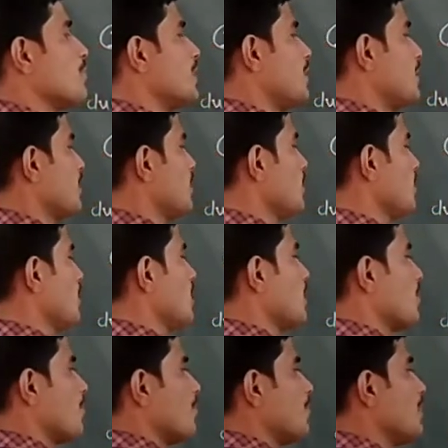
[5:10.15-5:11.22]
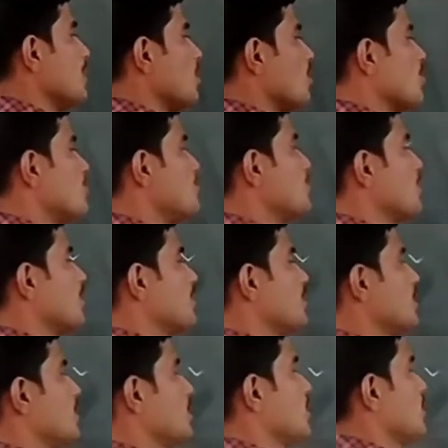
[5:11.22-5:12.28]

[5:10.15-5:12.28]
metal we observe